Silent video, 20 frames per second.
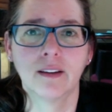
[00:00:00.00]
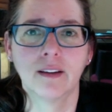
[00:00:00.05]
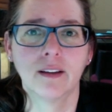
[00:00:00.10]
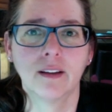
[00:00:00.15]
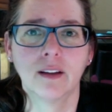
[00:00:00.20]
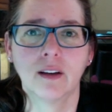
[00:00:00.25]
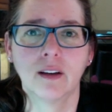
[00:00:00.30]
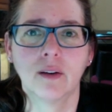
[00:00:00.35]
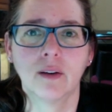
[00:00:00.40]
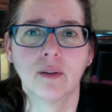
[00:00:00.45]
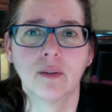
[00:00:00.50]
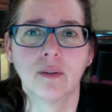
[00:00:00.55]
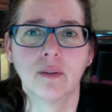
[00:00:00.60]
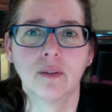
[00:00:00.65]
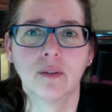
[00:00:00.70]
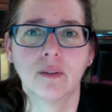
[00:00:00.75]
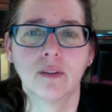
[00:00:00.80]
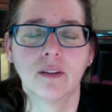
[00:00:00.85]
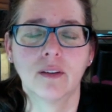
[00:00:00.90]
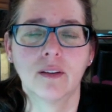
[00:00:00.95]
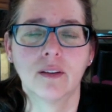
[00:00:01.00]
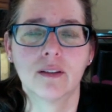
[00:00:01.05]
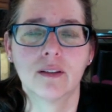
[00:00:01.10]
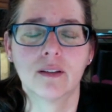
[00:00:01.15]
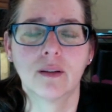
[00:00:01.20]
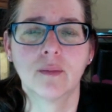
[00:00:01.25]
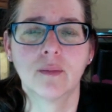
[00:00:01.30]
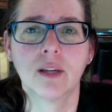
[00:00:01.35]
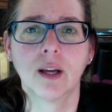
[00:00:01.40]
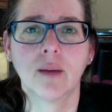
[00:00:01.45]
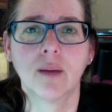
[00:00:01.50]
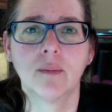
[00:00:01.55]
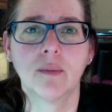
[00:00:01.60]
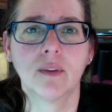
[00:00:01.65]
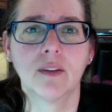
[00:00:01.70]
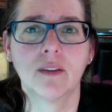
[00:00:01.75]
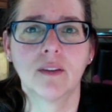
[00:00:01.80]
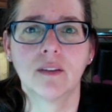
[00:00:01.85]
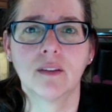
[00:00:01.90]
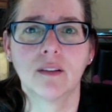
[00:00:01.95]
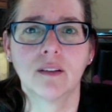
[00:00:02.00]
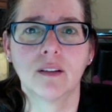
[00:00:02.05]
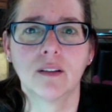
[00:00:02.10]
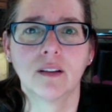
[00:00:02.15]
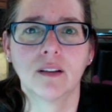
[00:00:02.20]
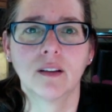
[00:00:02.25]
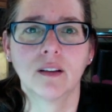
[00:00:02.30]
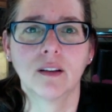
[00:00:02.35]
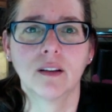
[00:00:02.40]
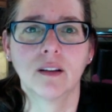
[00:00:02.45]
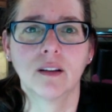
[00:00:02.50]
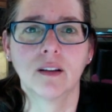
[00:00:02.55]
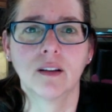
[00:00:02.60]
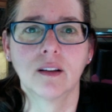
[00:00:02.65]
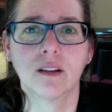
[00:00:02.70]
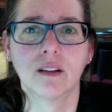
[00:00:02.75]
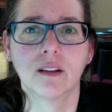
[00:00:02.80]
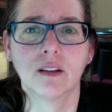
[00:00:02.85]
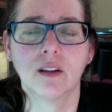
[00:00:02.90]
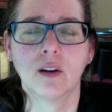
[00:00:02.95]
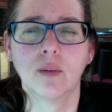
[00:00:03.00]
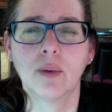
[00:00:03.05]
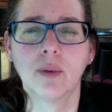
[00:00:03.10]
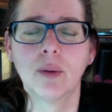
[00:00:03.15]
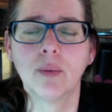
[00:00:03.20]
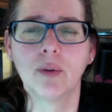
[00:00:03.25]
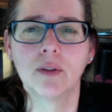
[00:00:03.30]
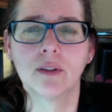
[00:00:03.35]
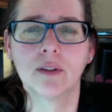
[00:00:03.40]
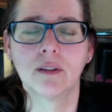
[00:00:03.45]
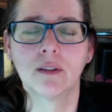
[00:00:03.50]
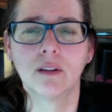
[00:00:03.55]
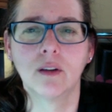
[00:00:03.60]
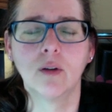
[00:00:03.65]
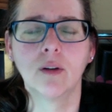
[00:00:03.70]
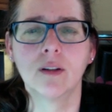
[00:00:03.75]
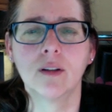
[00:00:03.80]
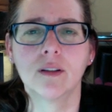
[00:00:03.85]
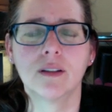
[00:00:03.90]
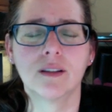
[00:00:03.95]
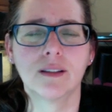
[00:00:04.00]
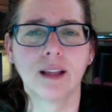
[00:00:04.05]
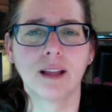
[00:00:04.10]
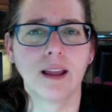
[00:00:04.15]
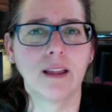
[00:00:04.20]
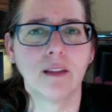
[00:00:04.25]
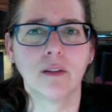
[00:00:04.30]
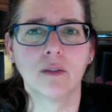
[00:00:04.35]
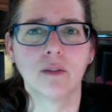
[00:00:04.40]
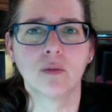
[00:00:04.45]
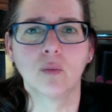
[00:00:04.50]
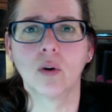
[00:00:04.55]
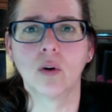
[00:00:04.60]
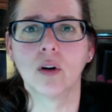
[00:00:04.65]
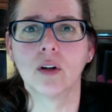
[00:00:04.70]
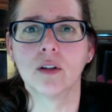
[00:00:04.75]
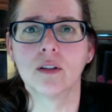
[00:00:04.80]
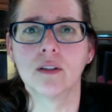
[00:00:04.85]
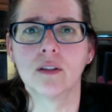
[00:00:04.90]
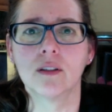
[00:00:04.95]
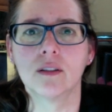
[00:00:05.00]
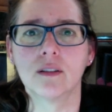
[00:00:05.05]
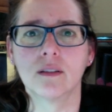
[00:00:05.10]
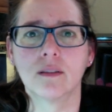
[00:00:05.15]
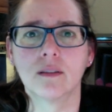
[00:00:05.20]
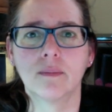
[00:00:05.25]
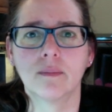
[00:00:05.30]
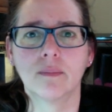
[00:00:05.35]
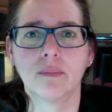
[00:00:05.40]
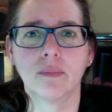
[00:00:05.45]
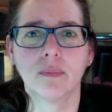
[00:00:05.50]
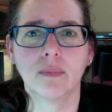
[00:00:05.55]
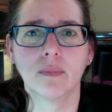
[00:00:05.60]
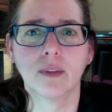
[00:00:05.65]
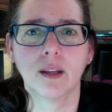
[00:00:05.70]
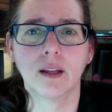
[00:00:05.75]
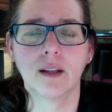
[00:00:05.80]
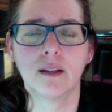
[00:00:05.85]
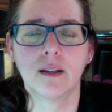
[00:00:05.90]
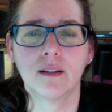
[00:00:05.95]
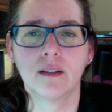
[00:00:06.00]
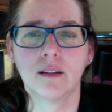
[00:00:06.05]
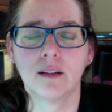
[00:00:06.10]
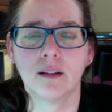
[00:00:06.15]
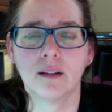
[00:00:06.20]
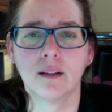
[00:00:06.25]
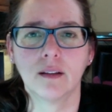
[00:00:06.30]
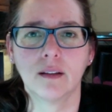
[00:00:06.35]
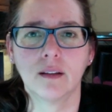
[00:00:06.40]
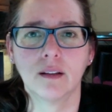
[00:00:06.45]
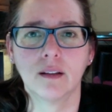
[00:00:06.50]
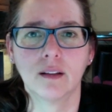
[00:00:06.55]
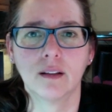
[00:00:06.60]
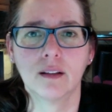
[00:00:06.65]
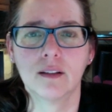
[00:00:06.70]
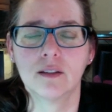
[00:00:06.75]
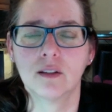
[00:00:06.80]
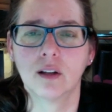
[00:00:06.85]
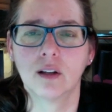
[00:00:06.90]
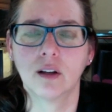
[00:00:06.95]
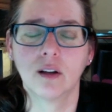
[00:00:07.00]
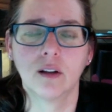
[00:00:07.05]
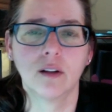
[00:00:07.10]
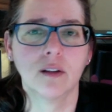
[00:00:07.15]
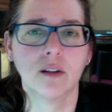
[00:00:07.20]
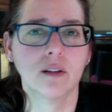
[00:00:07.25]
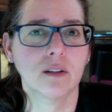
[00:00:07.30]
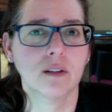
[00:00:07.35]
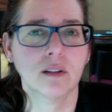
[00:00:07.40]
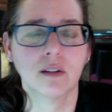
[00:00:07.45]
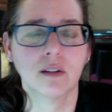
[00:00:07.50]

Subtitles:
You know, sometimes, people, you can say those words and it's all,